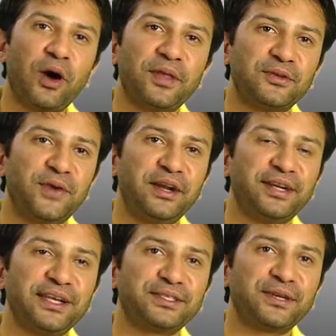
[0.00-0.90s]
wow, that's
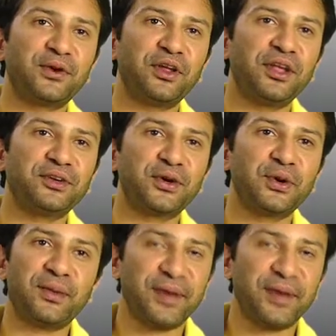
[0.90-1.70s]
fantastic for an 8-year-old.